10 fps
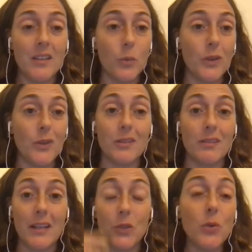We couldn't,
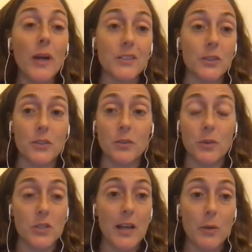and you guys are too
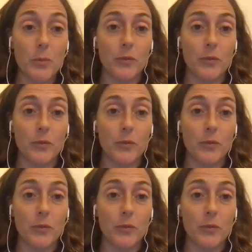at Shatterproof,